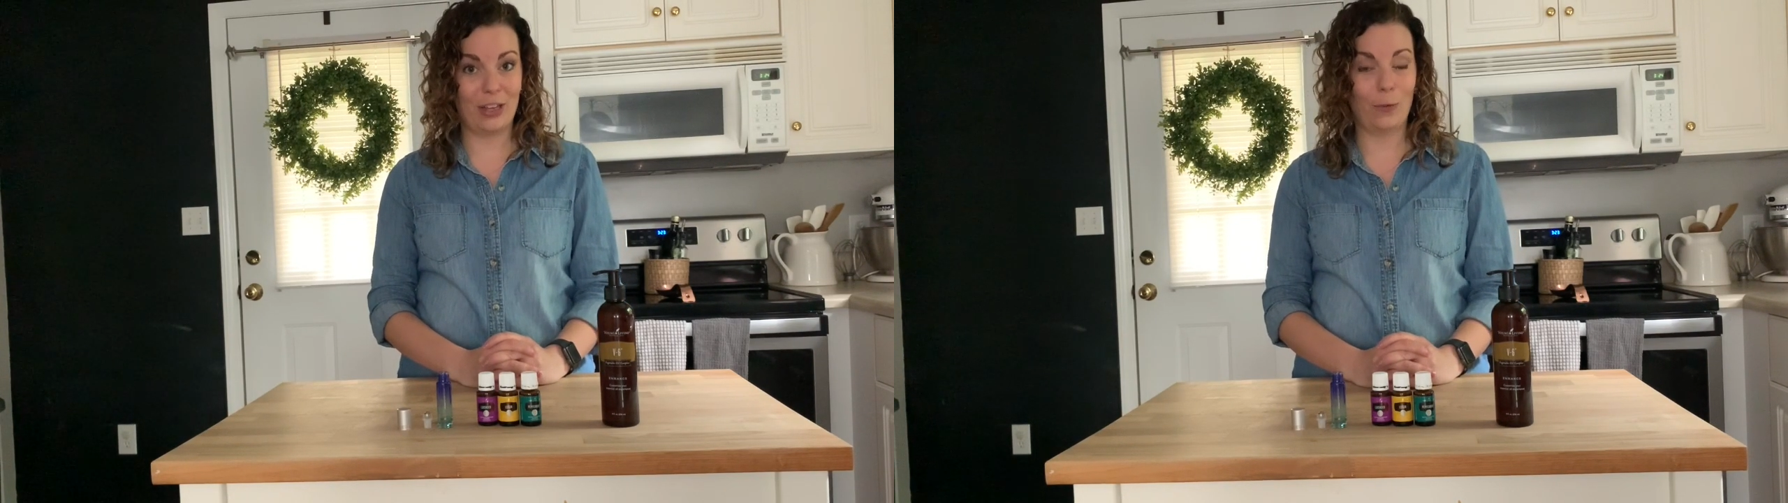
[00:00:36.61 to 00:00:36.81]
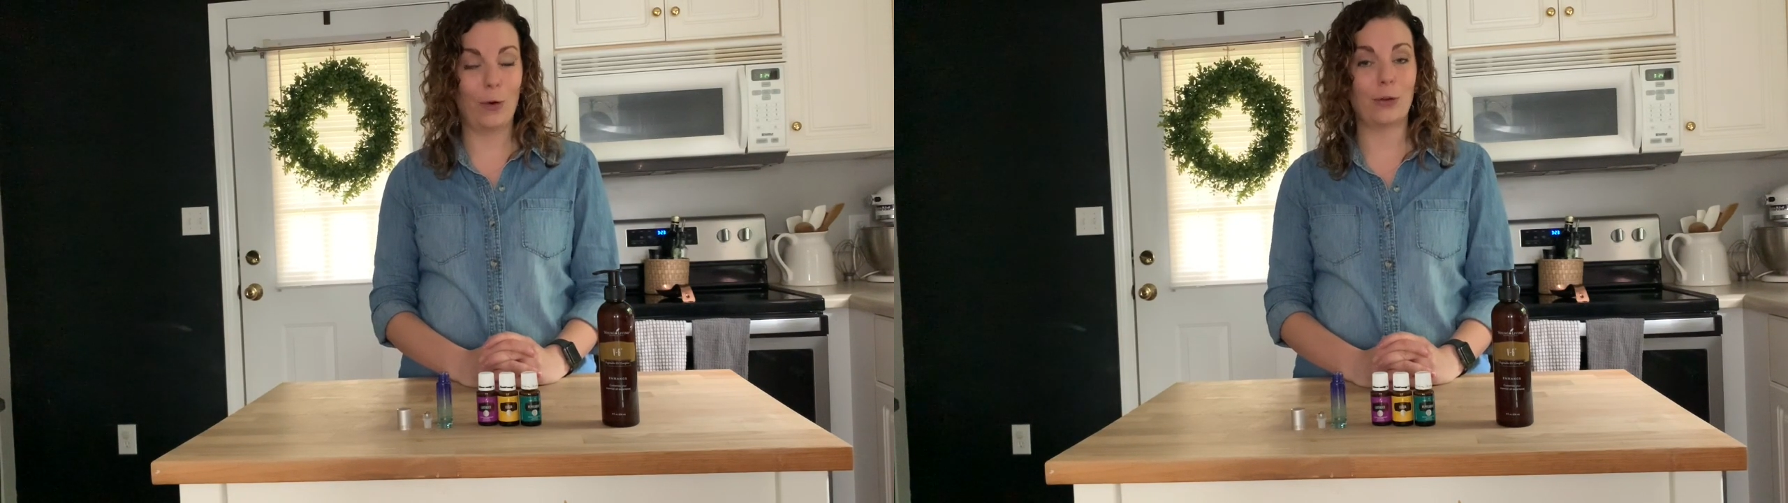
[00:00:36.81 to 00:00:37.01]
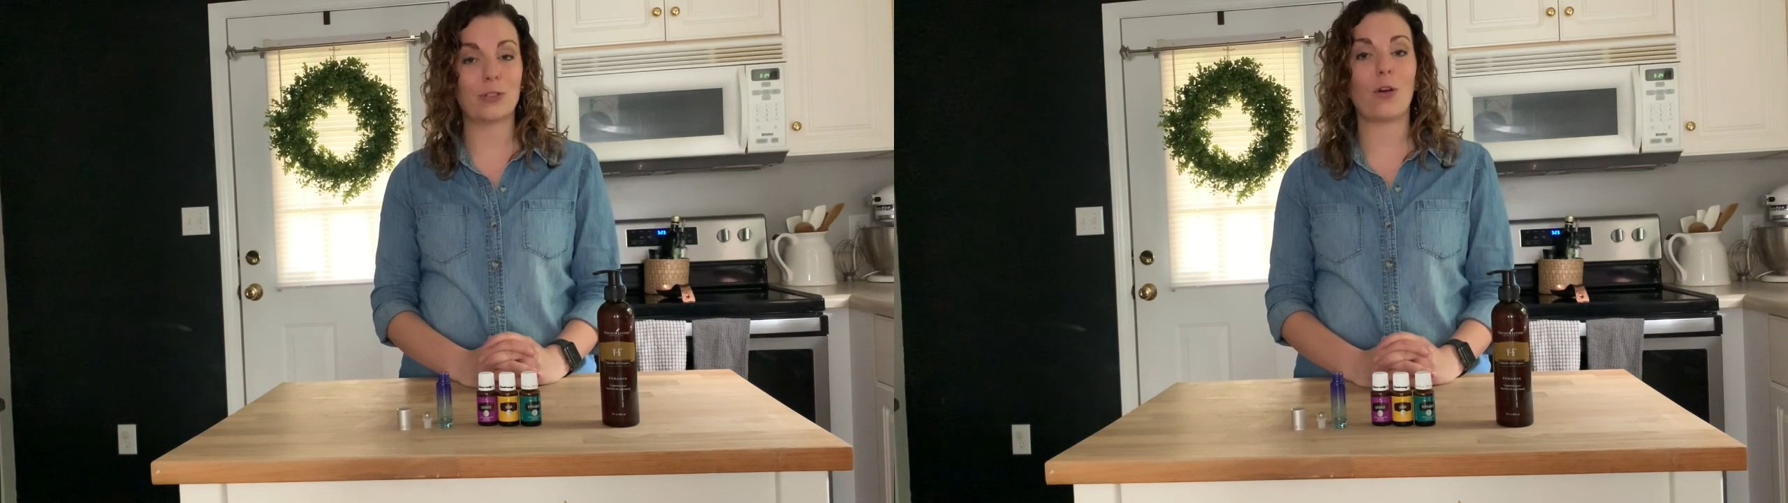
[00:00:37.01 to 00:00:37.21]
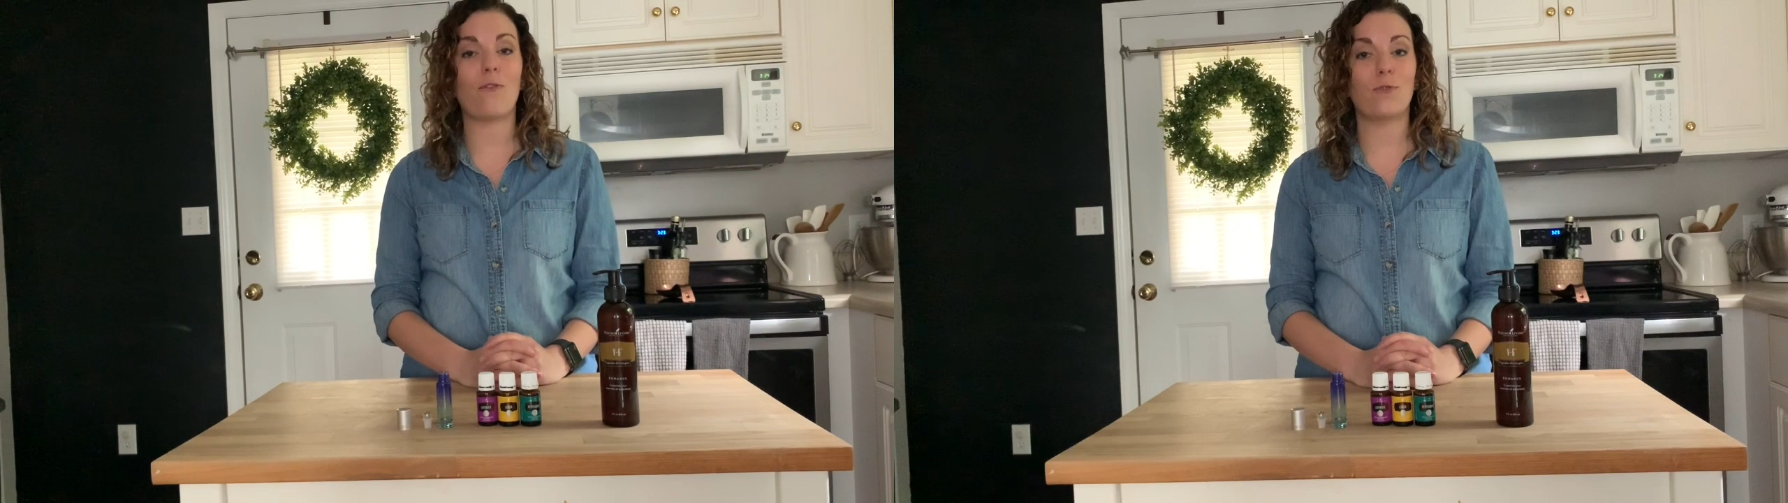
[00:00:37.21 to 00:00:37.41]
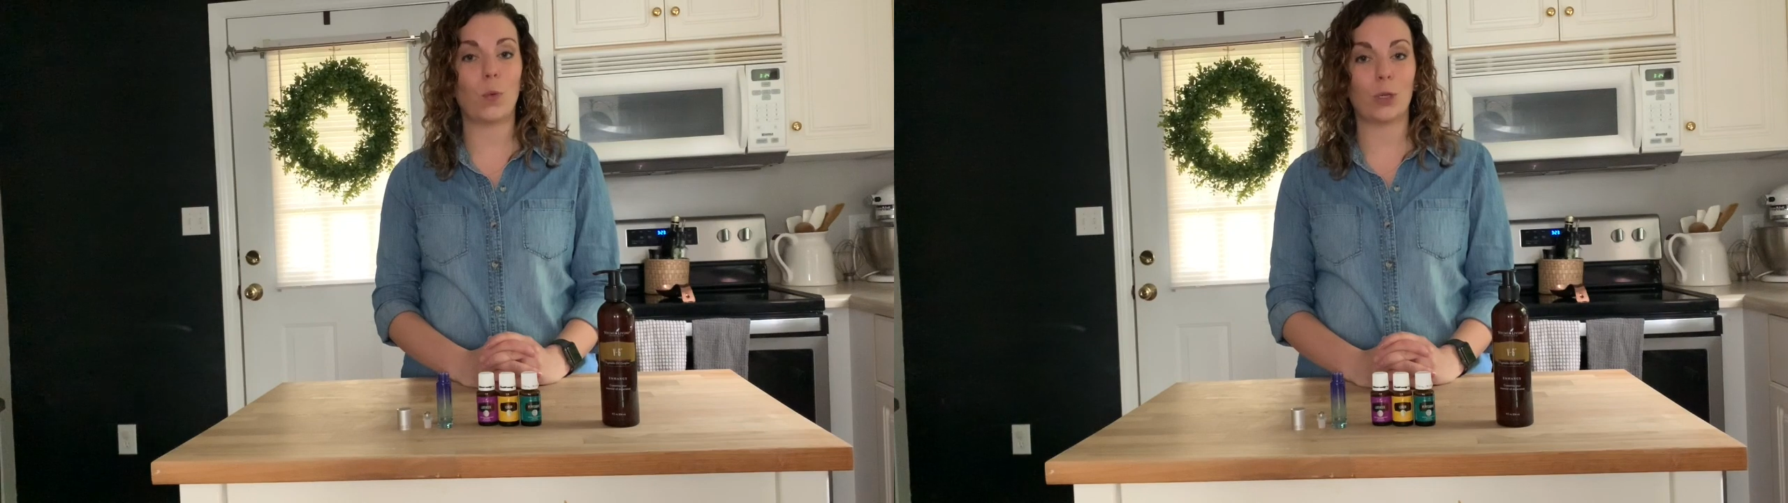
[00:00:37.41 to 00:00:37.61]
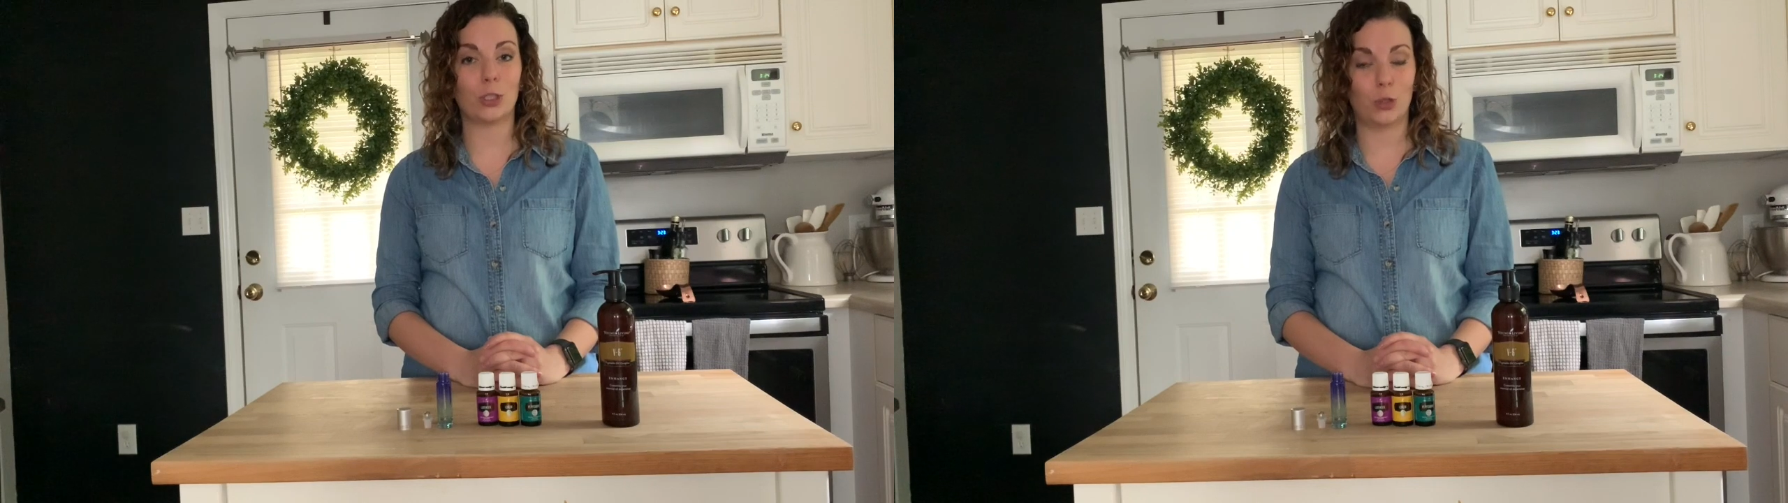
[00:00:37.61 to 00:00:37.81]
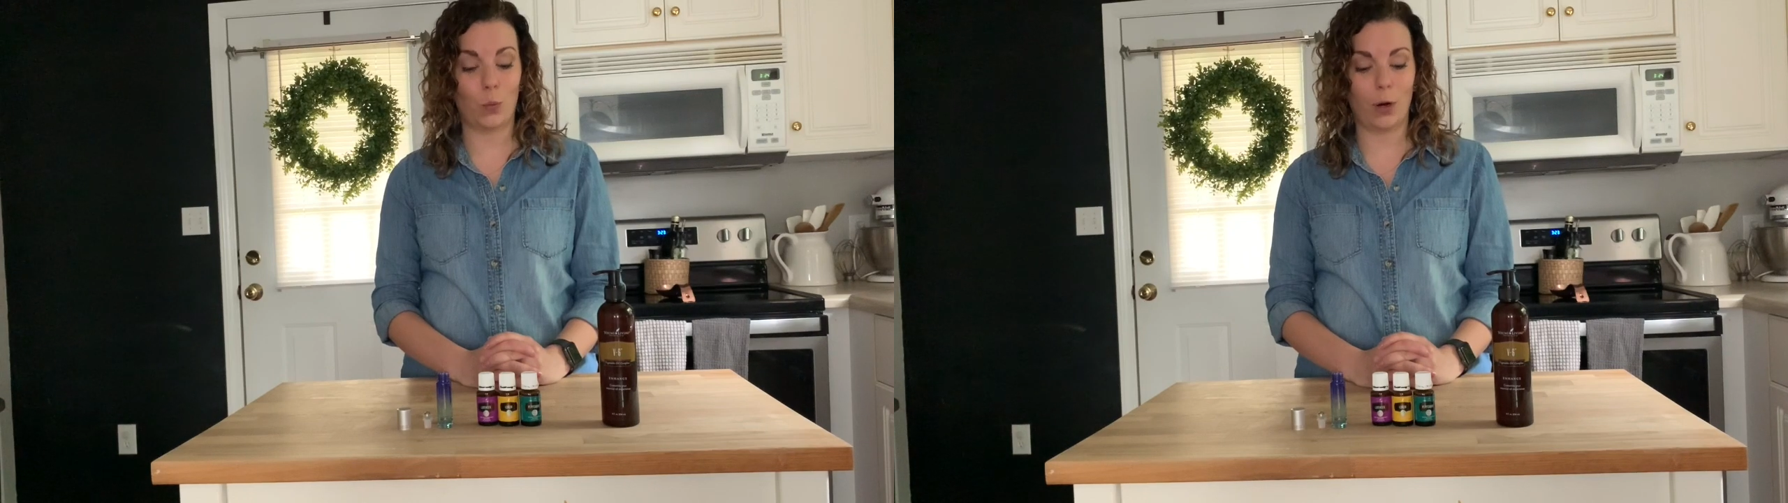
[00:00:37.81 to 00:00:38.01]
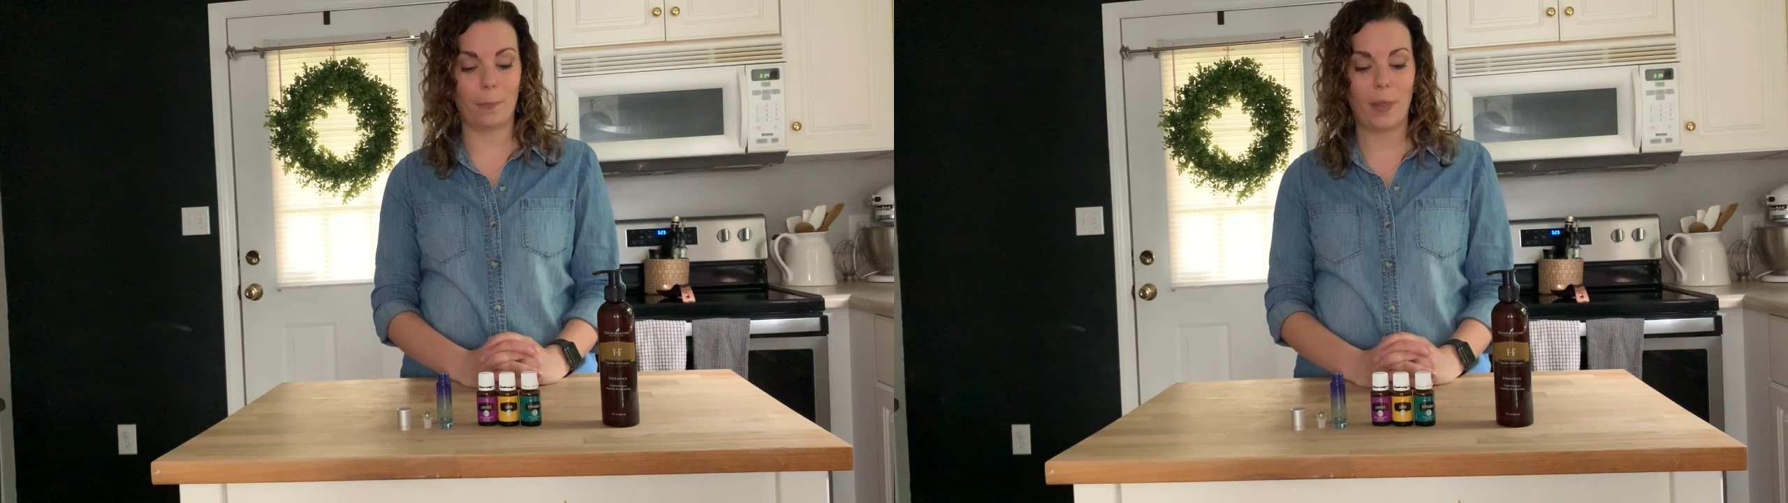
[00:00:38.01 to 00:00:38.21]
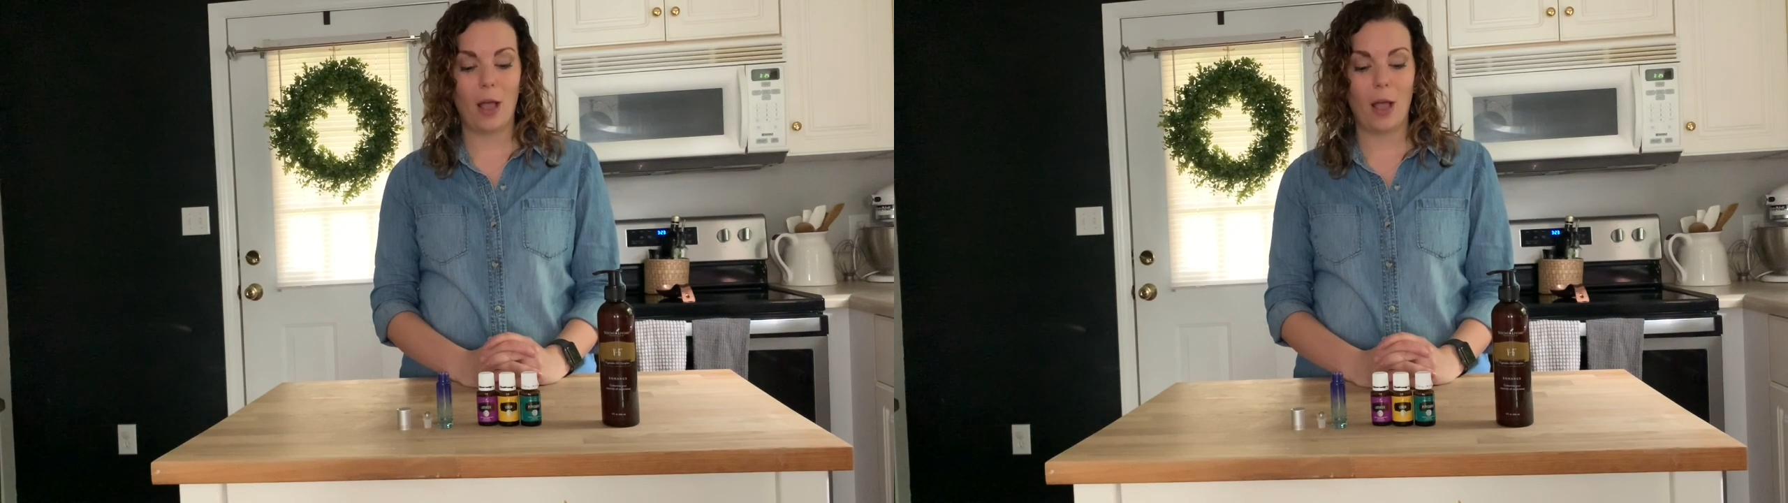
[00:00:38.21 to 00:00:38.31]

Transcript: kit oils for sure.